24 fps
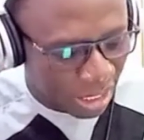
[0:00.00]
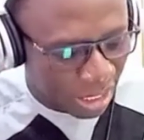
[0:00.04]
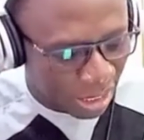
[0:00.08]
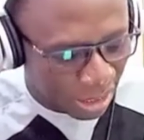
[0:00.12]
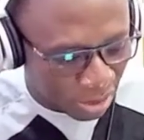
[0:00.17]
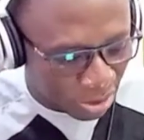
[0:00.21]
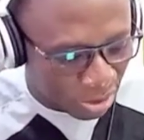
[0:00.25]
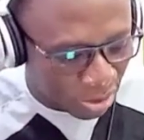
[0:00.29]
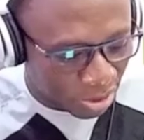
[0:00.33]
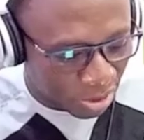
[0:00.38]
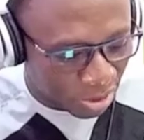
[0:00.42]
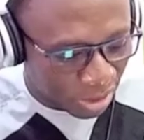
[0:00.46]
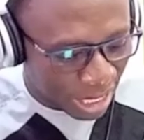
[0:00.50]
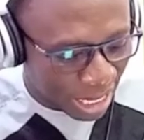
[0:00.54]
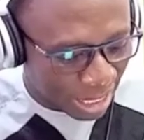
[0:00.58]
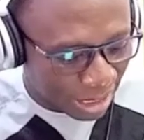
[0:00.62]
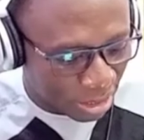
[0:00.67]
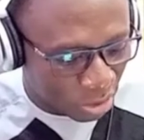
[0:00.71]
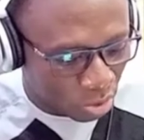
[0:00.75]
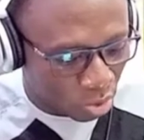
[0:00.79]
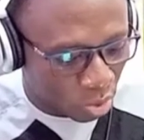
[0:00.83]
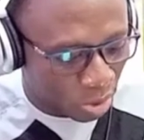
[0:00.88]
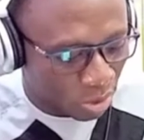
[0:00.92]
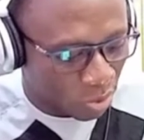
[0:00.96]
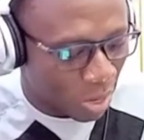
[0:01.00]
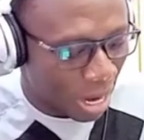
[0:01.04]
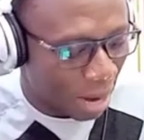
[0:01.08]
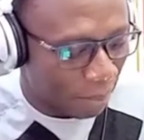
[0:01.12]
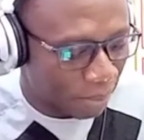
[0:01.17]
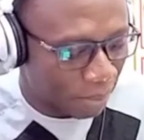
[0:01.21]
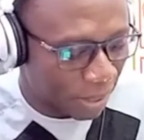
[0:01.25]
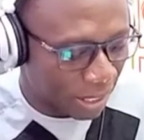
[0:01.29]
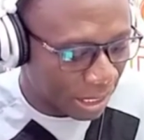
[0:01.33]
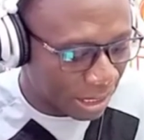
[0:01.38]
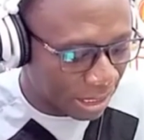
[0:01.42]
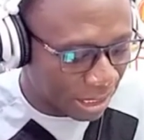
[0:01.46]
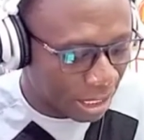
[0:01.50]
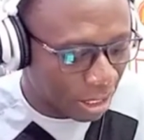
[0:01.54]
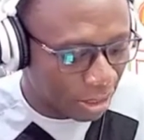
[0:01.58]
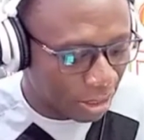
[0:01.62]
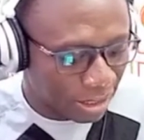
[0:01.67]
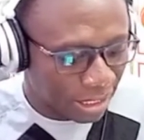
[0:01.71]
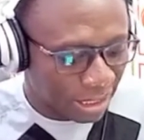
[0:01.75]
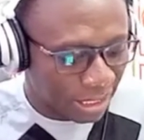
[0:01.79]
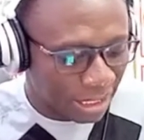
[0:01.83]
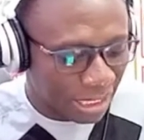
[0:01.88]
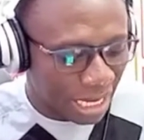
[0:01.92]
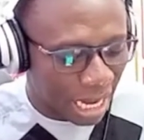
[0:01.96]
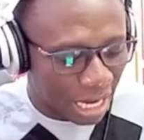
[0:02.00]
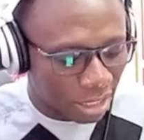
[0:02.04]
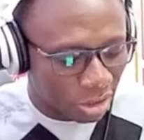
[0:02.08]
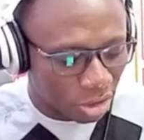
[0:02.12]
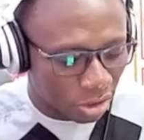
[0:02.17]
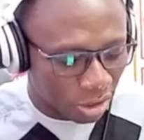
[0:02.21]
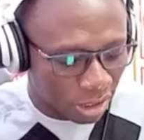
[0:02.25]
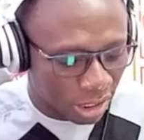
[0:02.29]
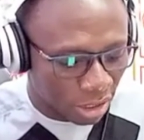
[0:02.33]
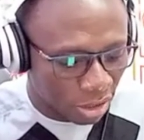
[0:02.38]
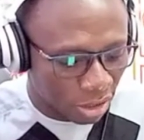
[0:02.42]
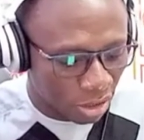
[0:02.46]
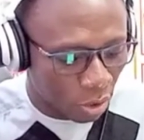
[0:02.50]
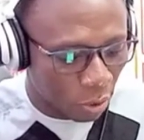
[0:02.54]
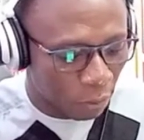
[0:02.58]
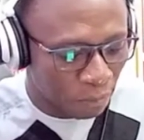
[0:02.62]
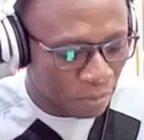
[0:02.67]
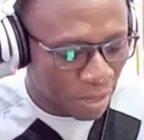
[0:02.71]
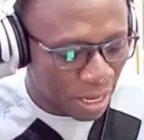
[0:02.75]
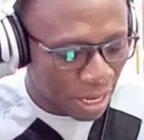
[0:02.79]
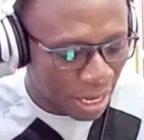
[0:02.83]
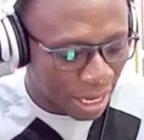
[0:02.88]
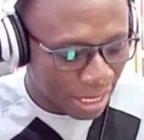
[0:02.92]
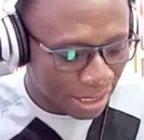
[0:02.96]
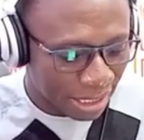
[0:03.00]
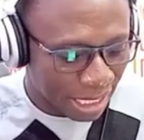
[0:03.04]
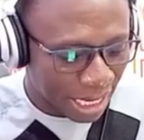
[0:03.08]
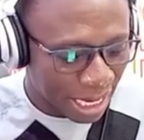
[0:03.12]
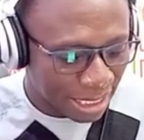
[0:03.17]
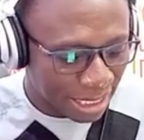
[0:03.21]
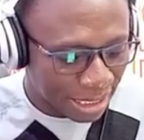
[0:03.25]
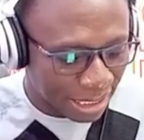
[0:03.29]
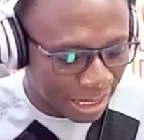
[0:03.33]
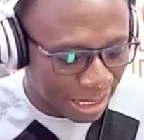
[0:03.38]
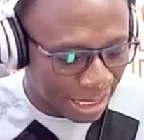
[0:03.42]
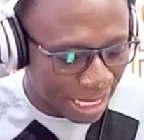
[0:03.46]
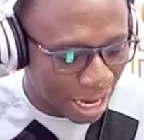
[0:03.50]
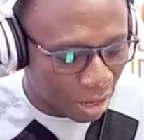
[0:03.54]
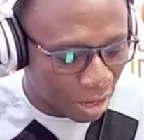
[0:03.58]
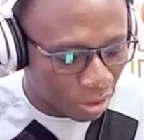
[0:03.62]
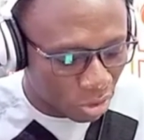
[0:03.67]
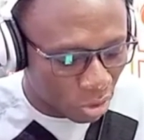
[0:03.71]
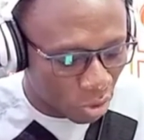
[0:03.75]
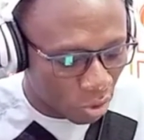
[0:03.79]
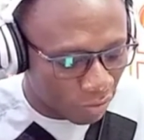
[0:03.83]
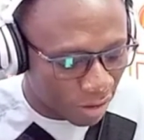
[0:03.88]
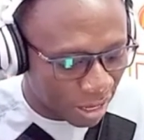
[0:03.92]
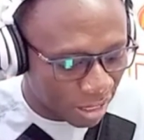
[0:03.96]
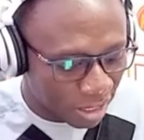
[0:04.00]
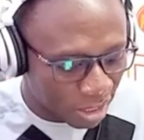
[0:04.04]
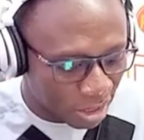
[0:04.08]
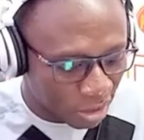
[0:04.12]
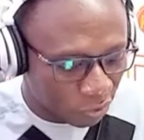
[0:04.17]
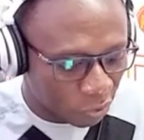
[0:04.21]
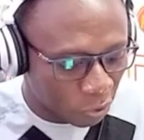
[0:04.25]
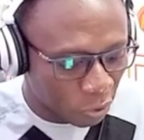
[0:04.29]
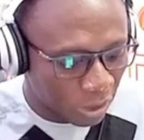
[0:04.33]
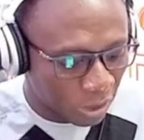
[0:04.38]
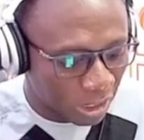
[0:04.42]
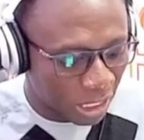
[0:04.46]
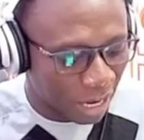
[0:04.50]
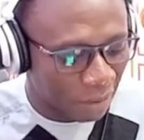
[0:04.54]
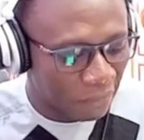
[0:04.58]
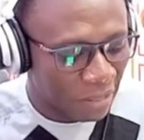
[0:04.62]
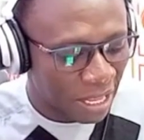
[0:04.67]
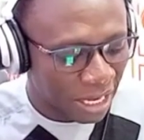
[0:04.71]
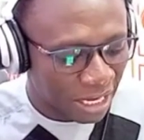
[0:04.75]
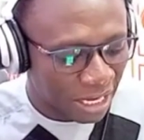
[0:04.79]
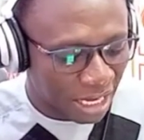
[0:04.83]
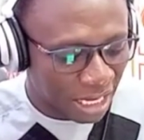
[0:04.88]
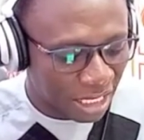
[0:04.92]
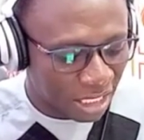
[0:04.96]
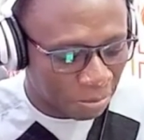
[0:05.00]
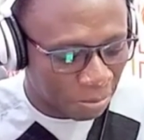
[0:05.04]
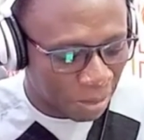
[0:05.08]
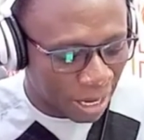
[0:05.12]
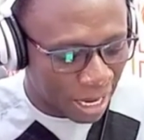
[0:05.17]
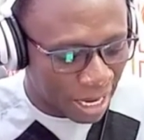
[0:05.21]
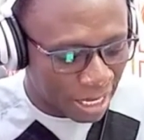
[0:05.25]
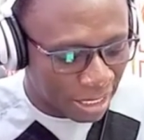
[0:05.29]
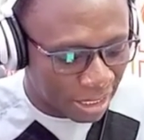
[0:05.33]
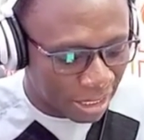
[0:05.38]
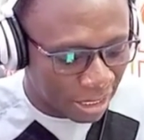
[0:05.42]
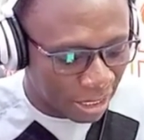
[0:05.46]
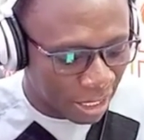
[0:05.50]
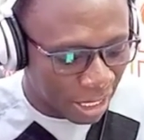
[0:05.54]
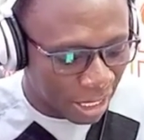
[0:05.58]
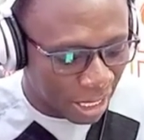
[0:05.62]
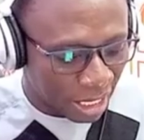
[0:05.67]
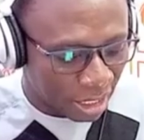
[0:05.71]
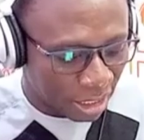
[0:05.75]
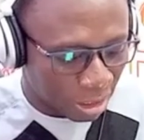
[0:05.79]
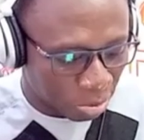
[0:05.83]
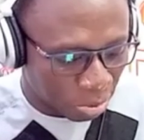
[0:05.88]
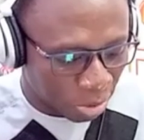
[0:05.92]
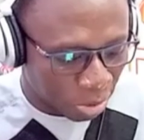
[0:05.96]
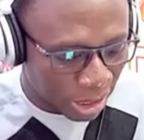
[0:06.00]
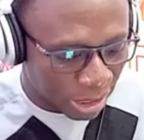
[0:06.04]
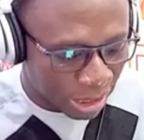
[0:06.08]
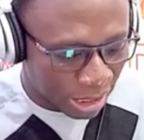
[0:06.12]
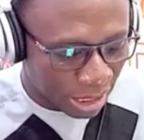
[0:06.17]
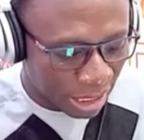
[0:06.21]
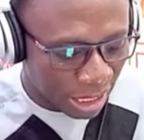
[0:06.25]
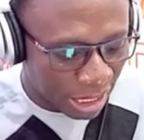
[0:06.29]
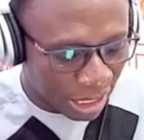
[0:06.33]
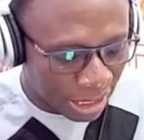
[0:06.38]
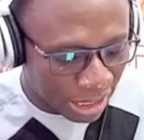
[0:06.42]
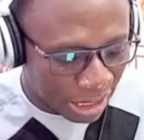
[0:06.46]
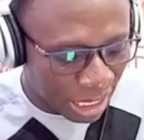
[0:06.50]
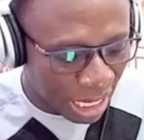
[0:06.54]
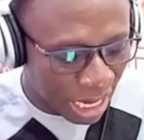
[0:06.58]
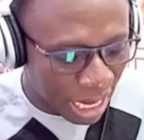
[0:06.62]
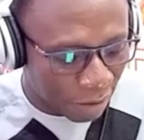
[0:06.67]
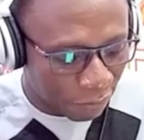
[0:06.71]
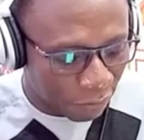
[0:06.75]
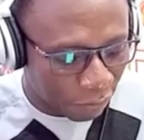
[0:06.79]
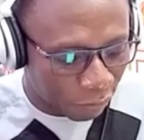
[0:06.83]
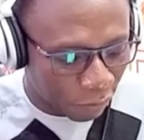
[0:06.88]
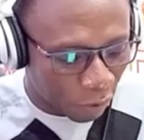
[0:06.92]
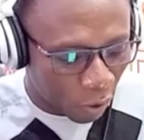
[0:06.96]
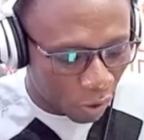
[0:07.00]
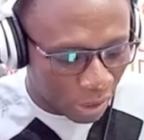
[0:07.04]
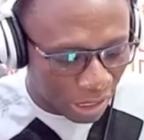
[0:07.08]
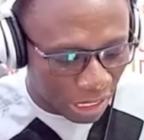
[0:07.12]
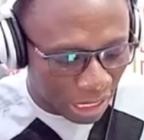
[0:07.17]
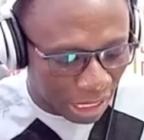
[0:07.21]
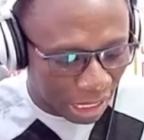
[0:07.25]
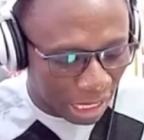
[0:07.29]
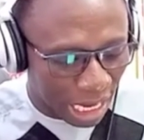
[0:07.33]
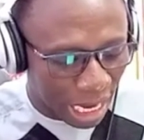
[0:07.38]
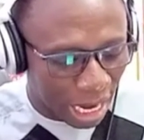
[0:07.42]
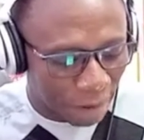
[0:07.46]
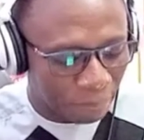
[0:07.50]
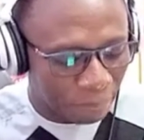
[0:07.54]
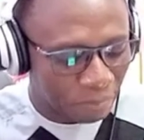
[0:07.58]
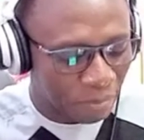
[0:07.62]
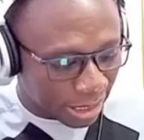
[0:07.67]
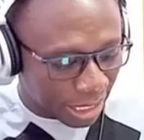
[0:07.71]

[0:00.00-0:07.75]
So that is what we are picking. Chelsea star Jorginho has cast doubt over his future despite expressing his love for the club.